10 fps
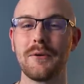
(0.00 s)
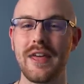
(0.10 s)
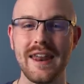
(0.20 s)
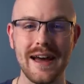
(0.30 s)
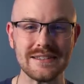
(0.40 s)
where
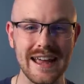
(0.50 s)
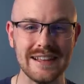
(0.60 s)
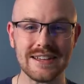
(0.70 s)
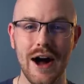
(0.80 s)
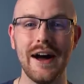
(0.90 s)
they announced
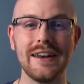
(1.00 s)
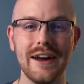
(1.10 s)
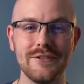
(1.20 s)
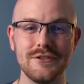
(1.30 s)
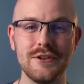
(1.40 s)
a ton
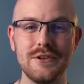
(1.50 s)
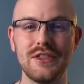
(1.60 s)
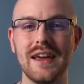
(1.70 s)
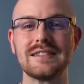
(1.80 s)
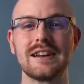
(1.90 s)
of new
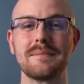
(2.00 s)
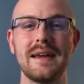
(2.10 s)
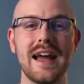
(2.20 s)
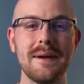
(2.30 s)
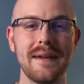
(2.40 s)
things that are going to
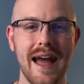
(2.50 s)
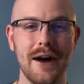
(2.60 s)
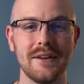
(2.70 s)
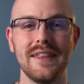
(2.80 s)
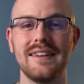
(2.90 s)
be coming
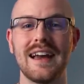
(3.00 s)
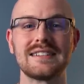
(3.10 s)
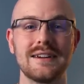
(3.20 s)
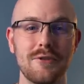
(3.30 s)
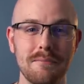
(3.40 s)
out in the
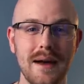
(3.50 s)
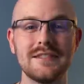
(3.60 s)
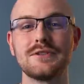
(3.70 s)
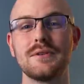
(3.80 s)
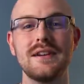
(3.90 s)
next several
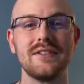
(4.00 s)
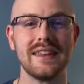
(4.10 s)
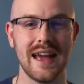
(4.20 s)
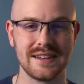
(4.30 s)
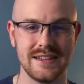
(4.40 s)
months or even the
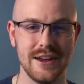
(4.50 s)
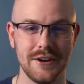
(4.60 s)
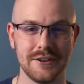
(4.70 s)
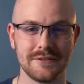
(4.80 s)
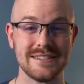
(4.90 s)
next year.